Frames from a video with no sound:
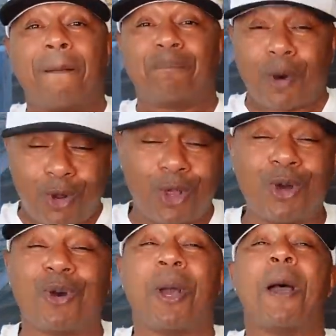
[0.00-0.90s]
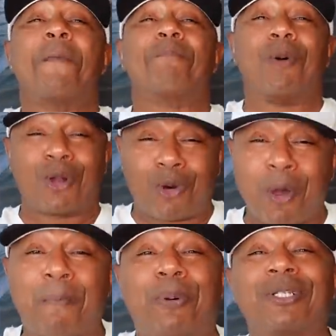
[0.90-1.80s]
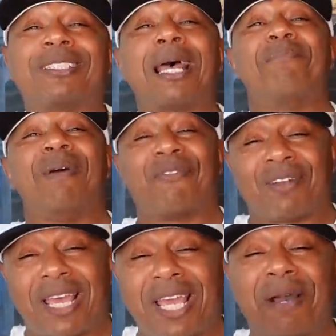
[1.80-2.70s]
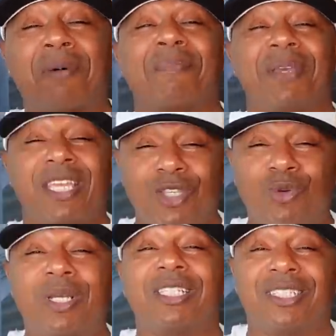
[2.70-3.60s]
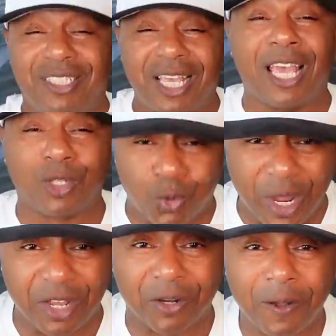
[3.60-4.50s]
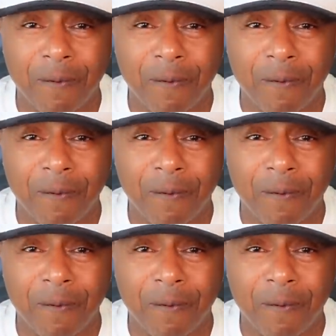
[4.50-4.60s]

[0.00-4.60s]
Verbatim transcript: Bolo Bolo would push that Bethlehem up in you as well.